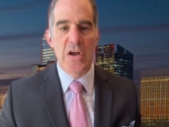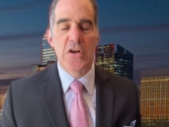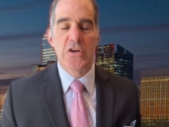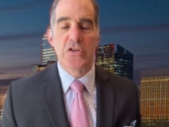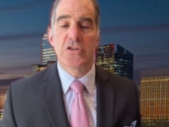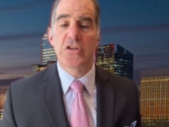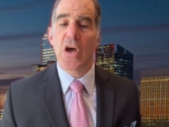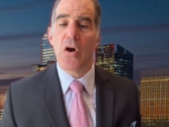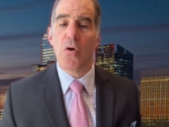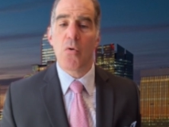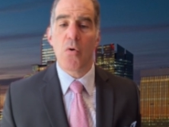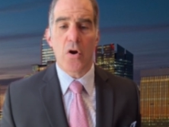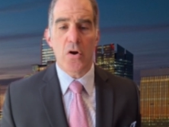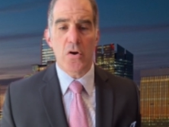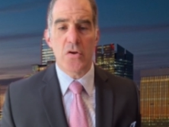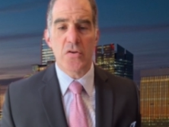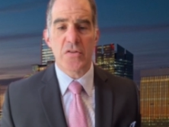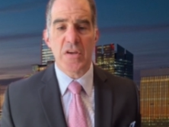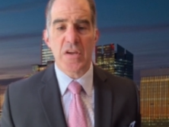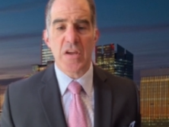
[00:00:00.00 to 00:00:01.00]
So are
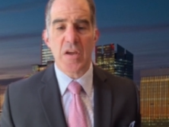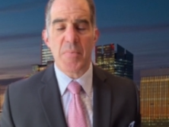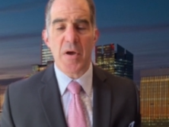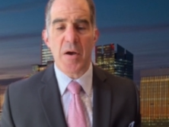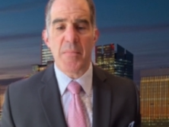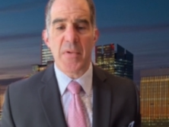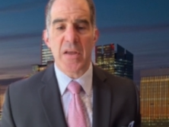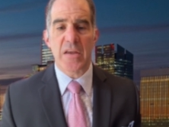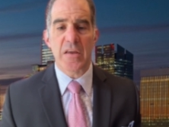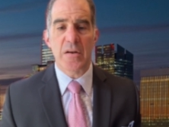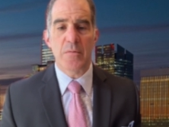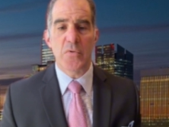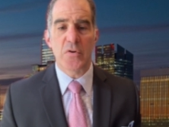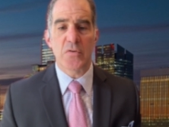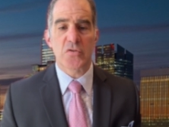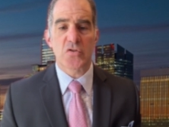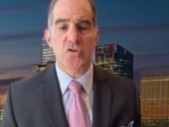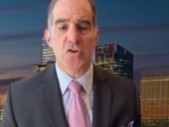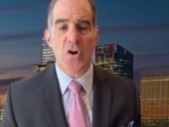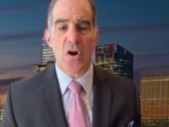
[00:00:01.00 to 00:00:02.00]
you thinking about making a
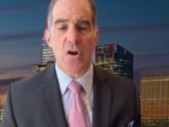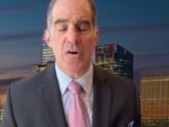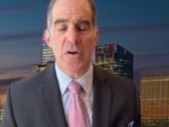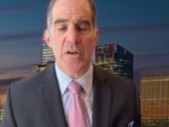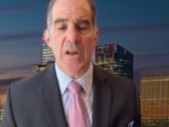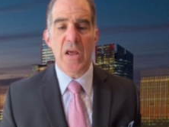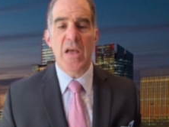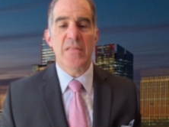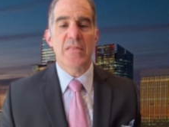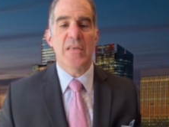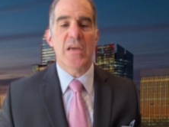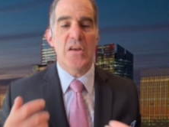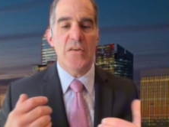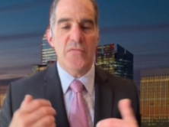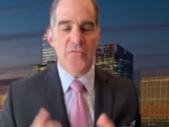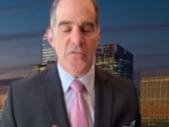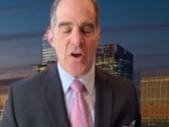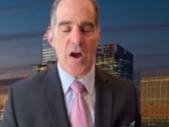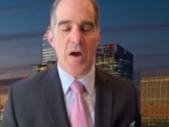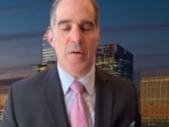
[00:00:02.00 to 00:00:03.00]
move to Charlotte? Then
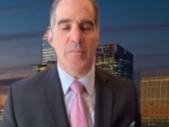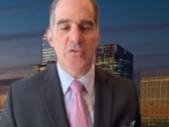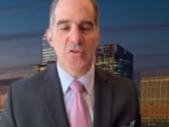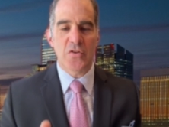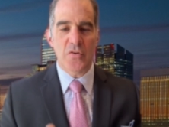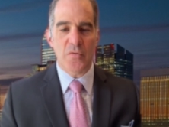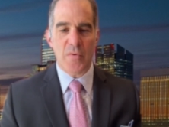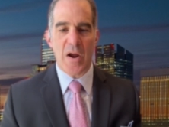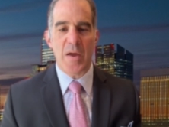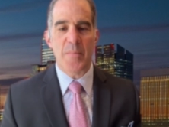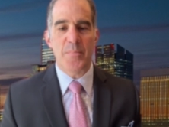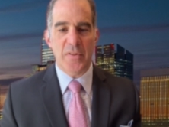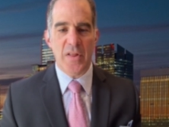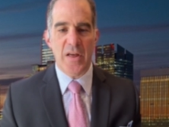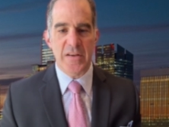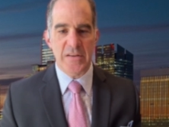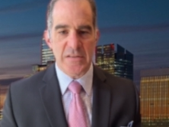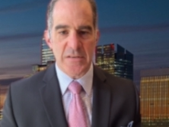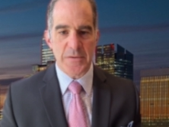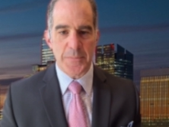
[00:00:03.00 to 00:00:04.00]
you've come to the right
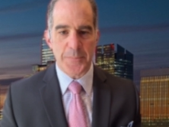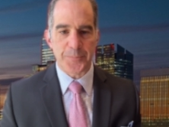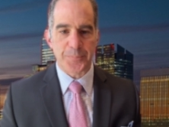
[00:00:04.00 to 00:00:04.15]
place.